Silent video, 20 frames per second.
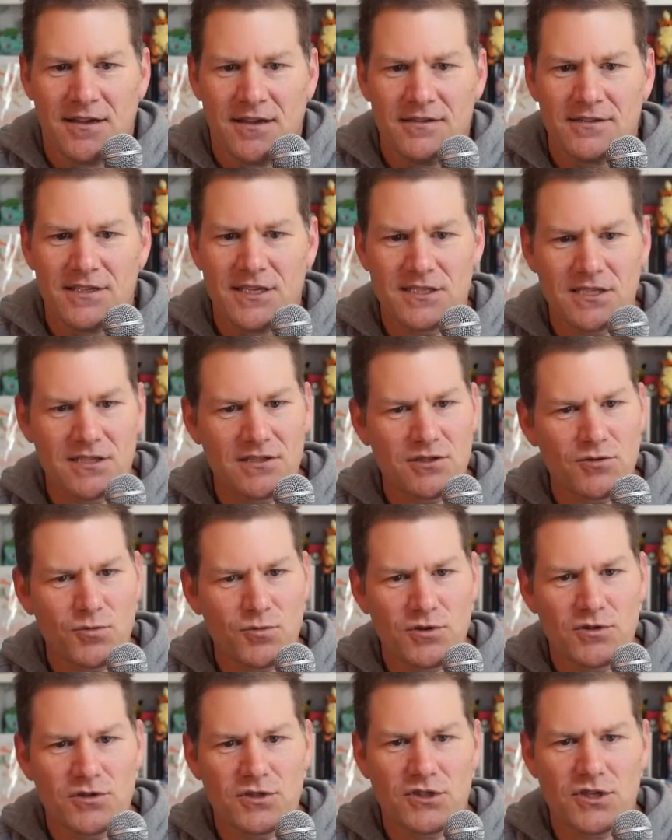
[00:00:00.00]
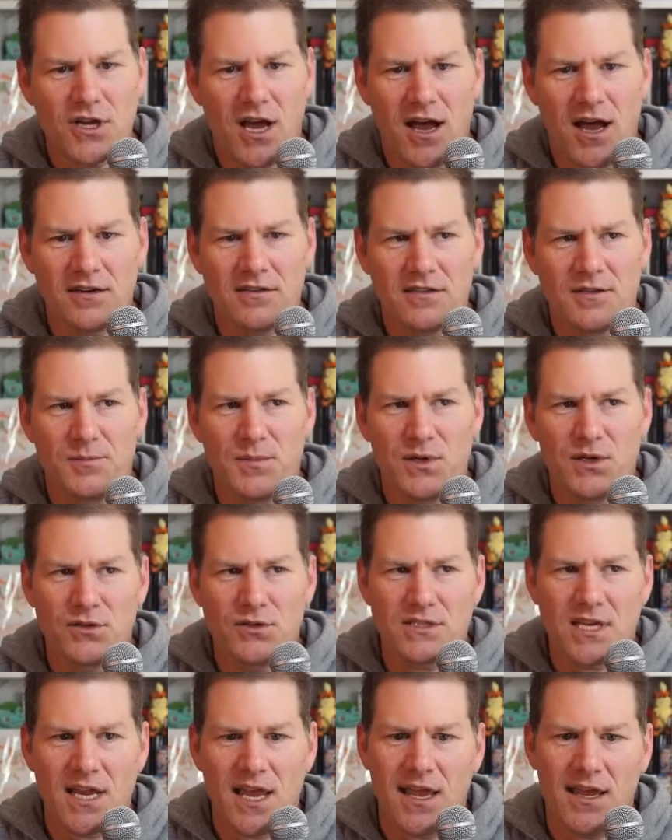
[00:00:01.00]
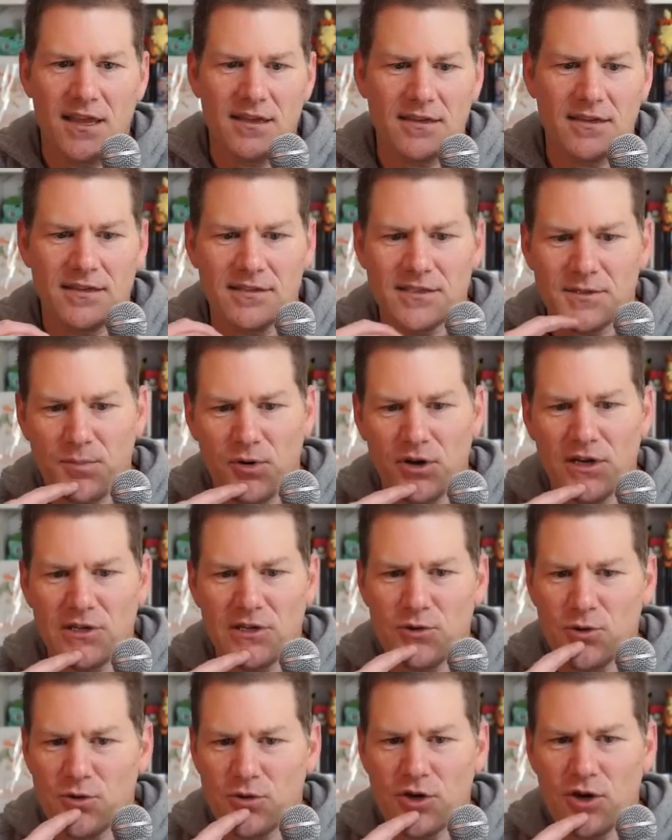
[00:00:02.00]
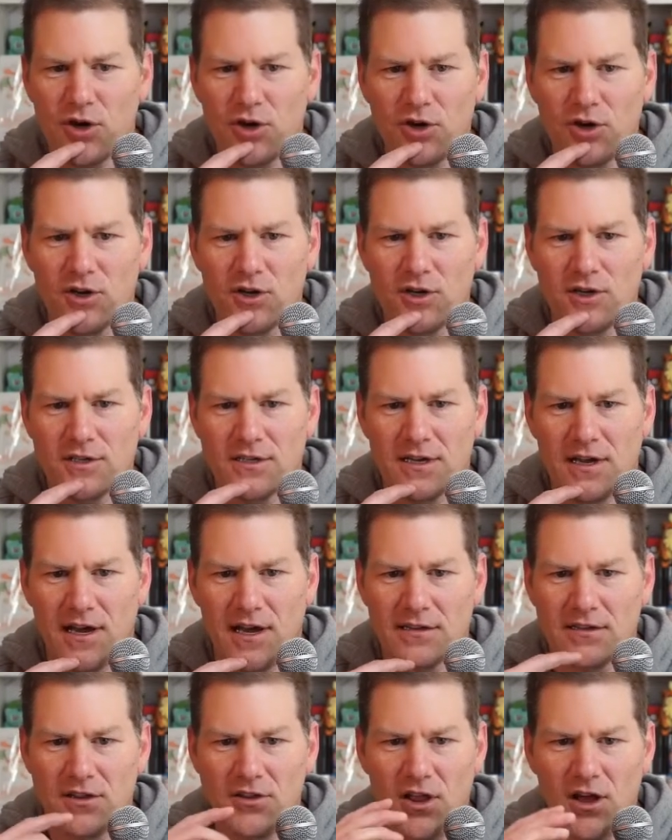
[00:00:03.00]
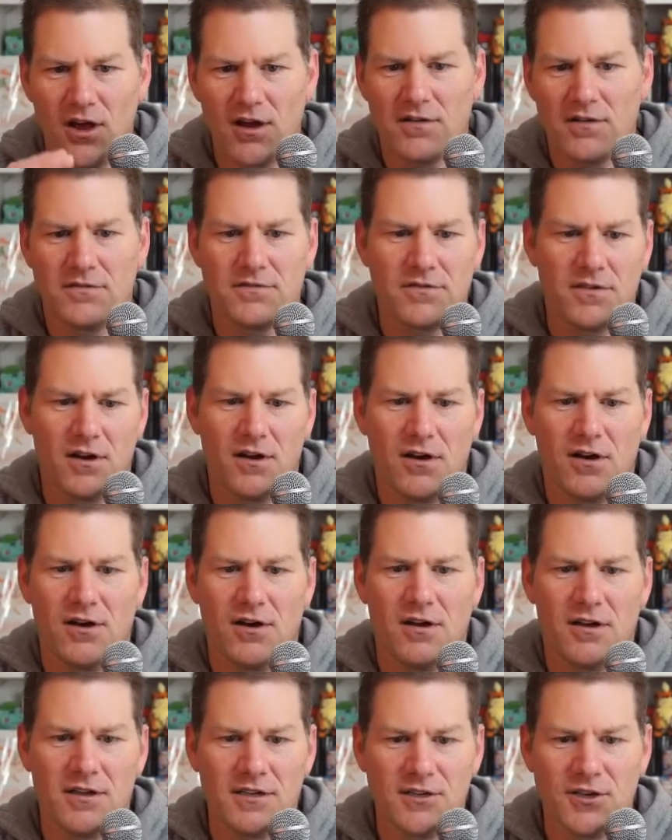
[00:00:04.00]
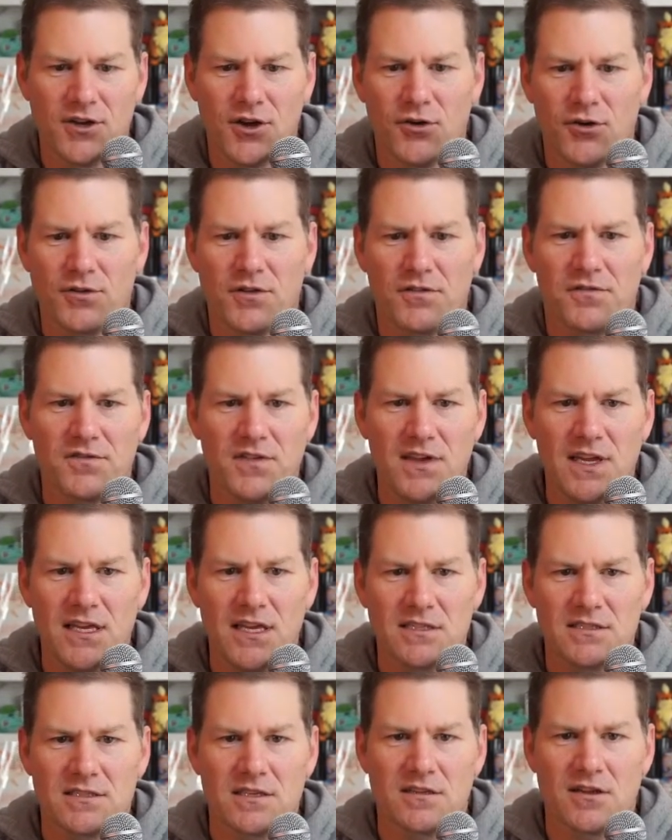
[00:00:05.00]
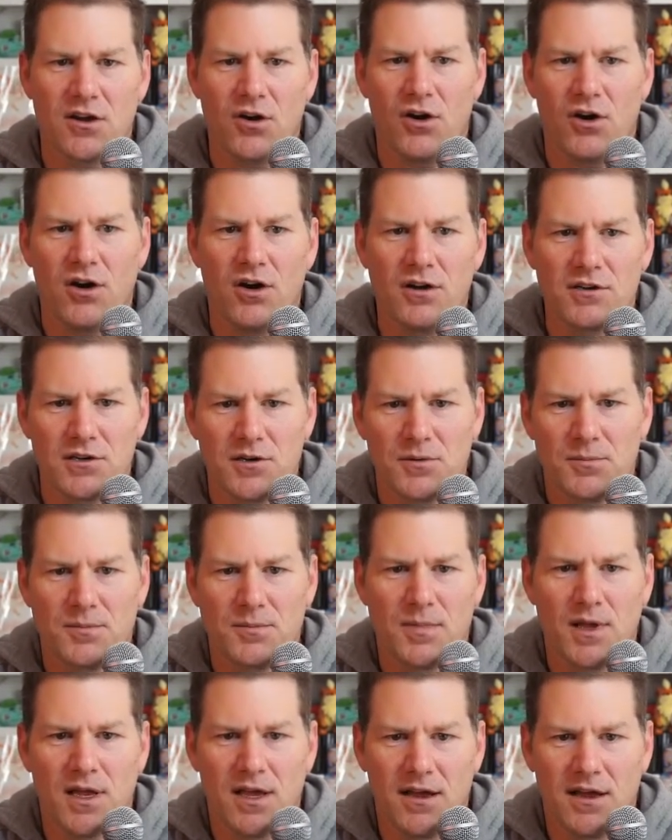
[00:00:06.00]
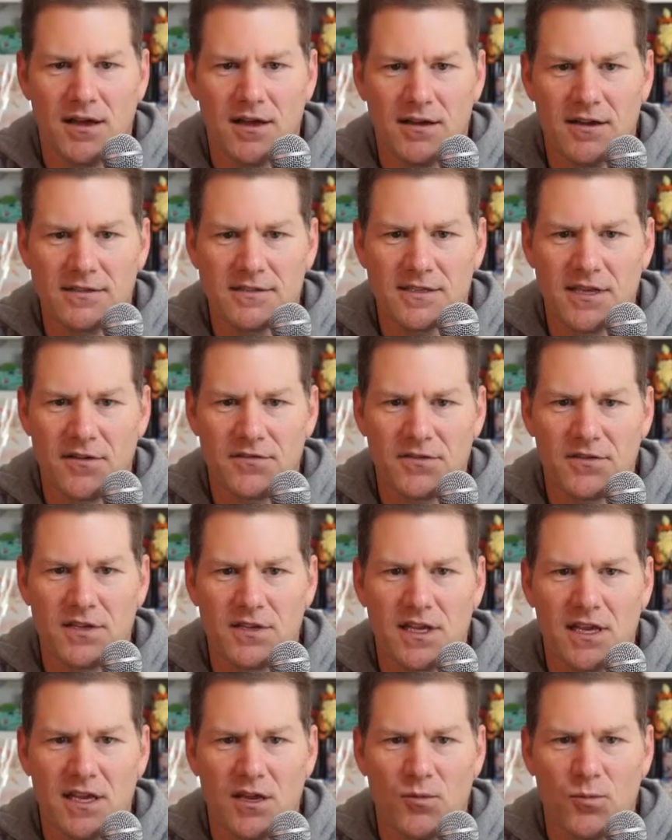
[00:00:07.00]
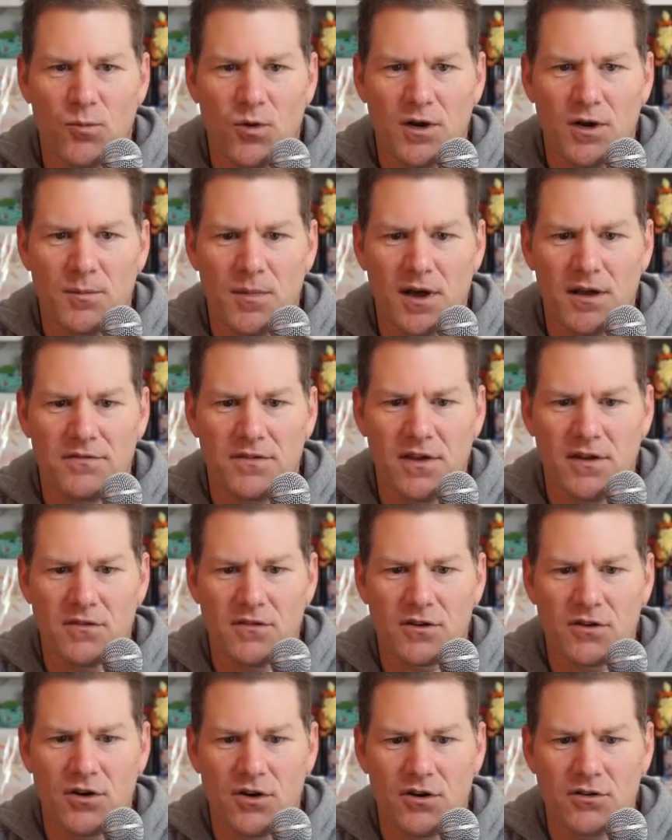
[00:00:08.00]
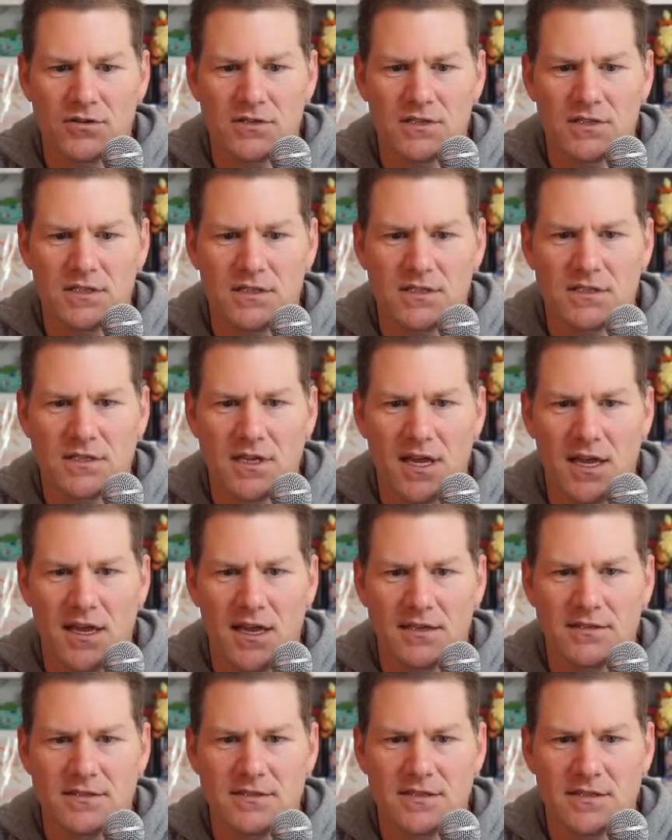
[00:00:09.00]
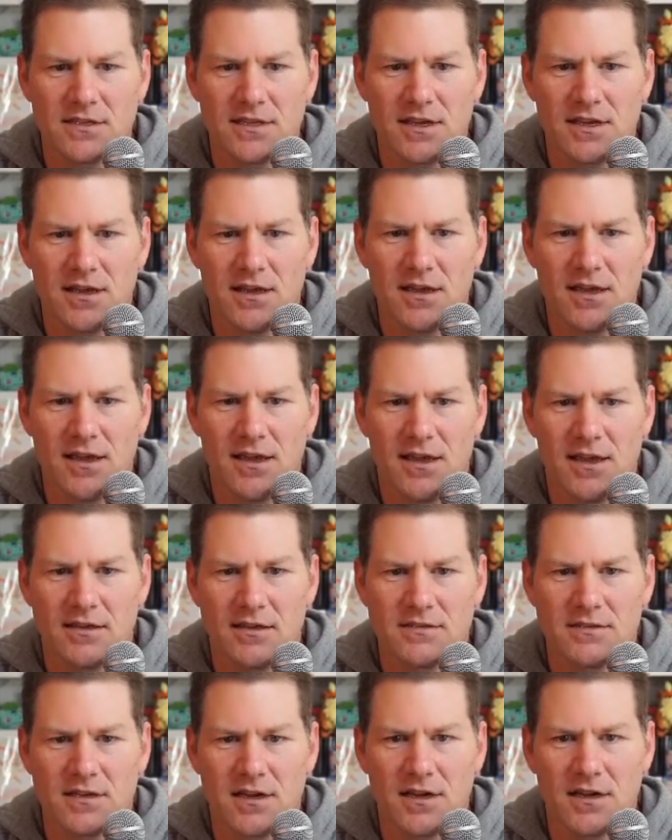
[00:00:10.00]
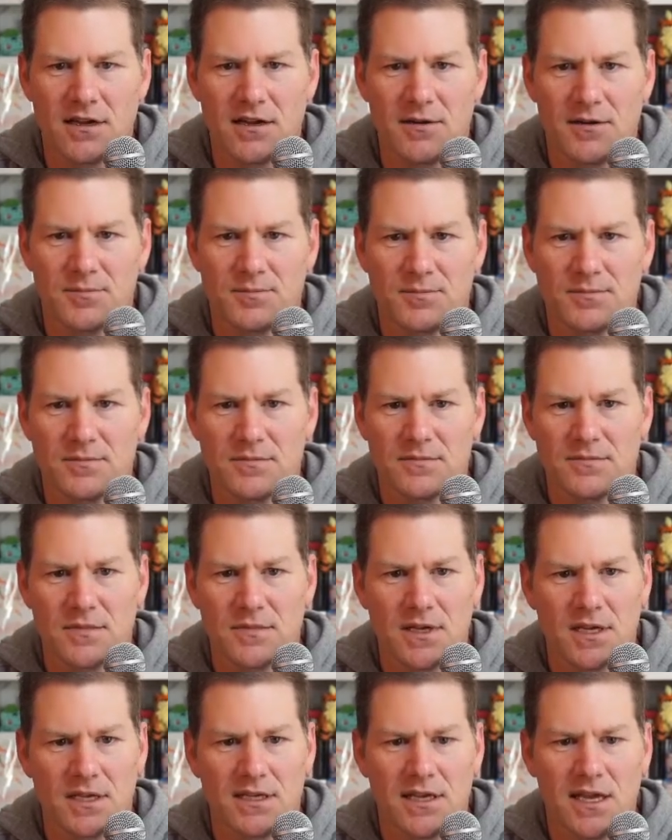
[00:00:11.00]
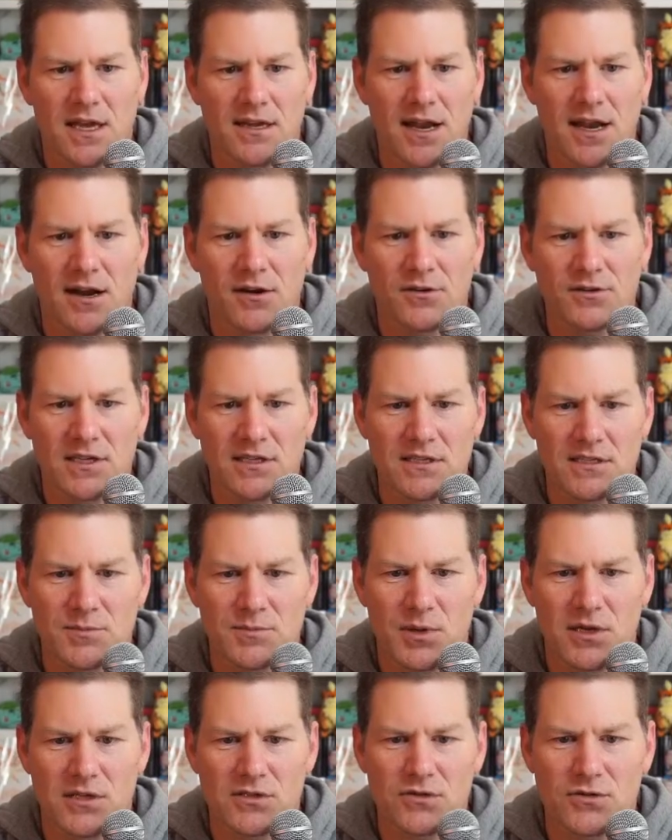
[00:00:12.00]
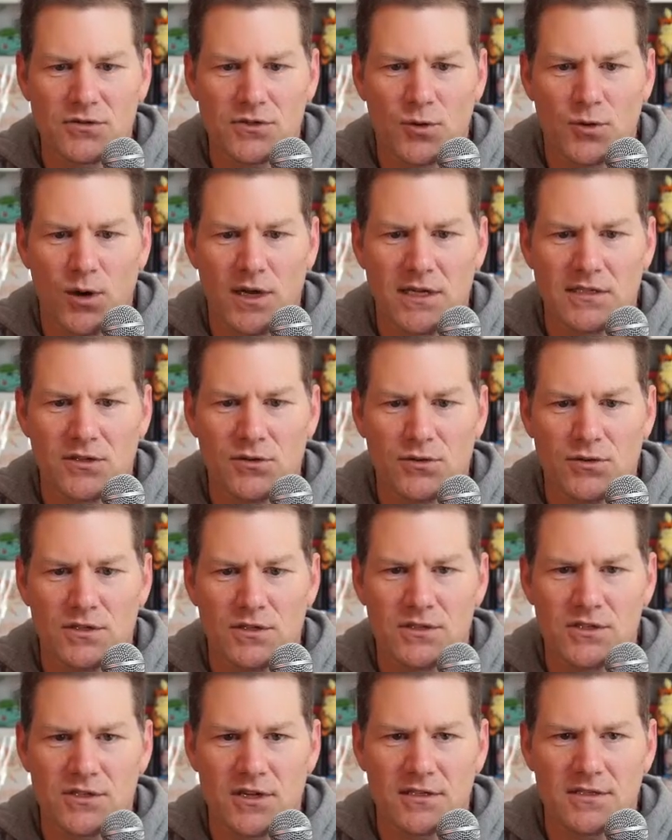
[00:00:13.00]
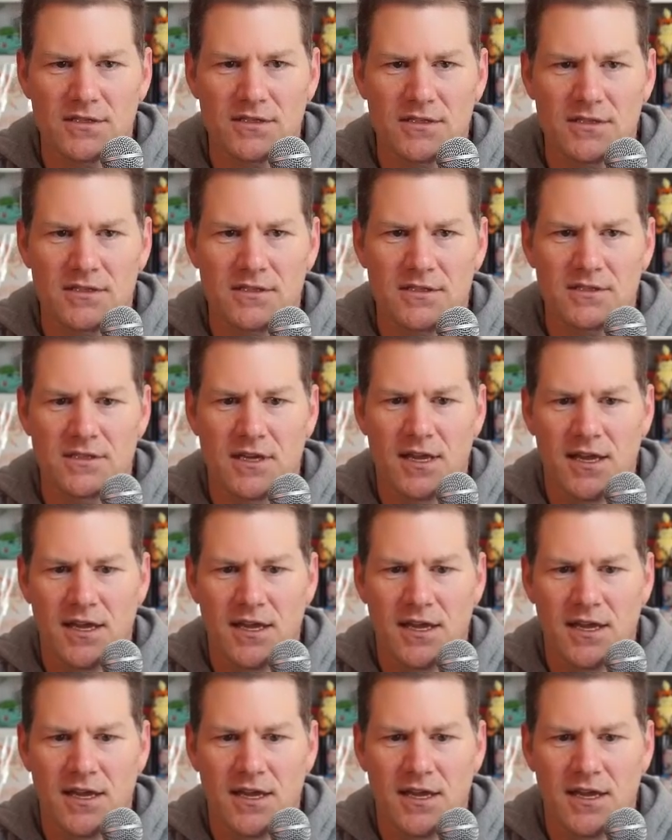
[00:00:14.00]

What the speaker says: This is a real shot of the Miltank. It's a pretty cool card. I love, the Feast and the Autumn. Definitely one of my favorite cards in this set. And, again, I don't think this picture is quite doing it justice.